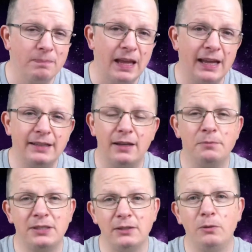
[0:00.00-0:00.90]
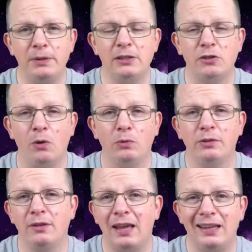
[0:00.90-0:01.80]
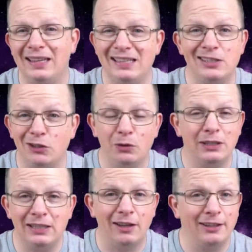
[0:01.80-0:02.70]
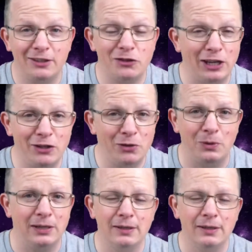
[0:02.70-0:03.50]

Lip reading: And I'm still being told that that is looking like January.